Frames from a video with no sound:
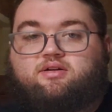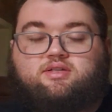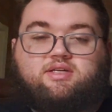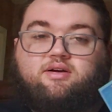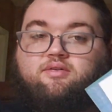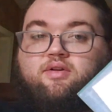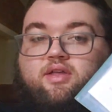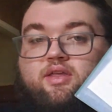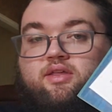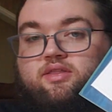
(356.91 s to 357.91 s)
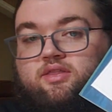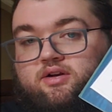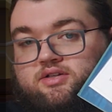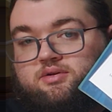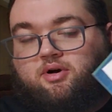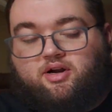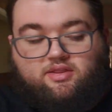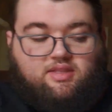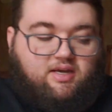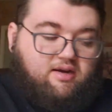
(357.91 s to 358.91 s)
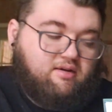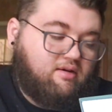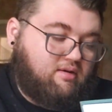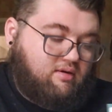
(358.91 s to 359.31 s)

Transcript: So there's some art there.